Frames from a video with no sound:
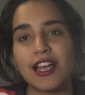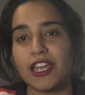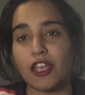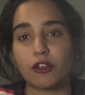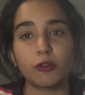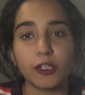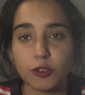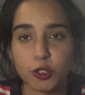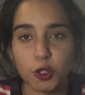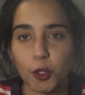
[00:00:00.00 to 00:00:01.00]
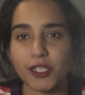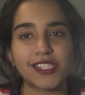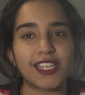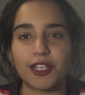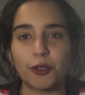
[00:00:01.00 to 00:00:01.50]
including the
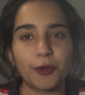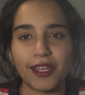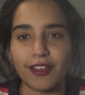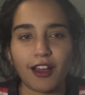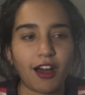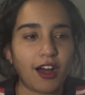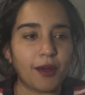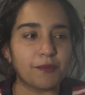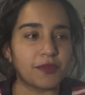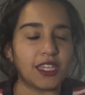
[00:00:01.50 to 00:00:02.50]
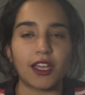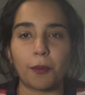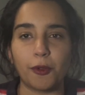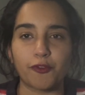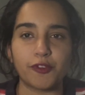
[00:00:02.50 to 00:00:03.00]
shorts, including the
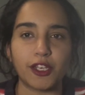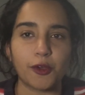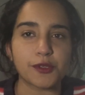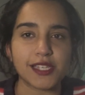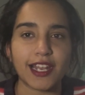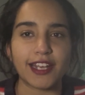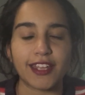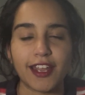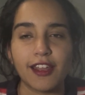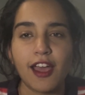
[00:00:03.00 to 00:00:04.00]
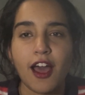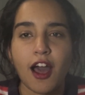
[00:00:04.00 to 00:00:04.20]
couple of videos that I did